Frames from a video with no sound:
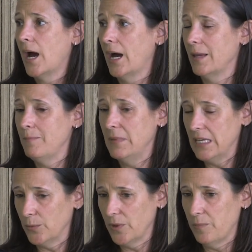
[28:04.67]
I
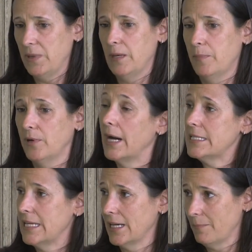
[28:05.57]
meet with people, I
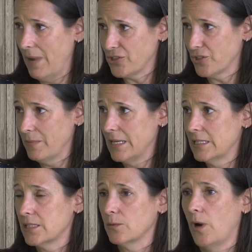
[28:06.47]
take measurements,